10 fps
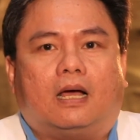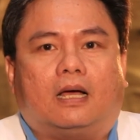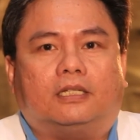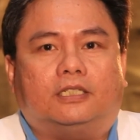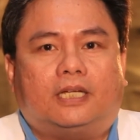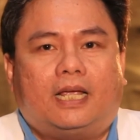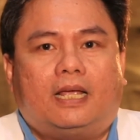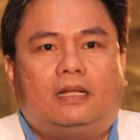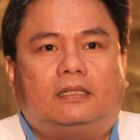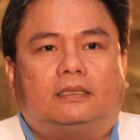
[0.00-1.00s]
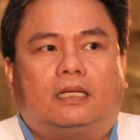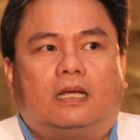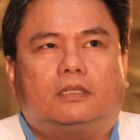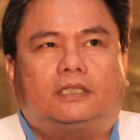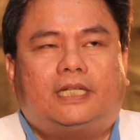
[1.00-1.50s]
uh, jails,
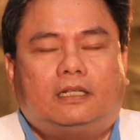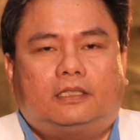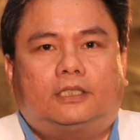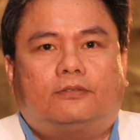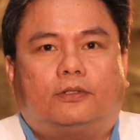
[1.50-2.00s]
shelters